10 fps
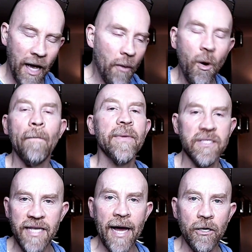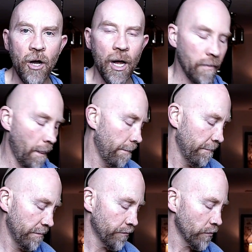I won't miss that at all.
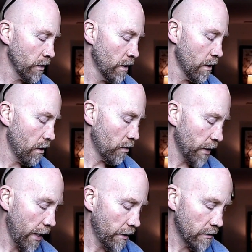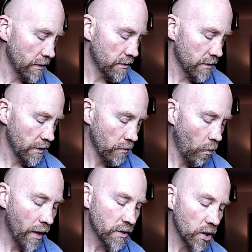Okay, let's see.
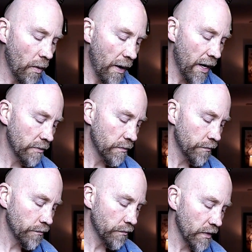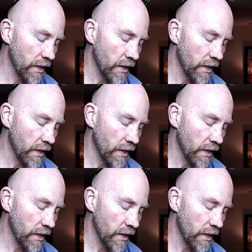Wanted to go out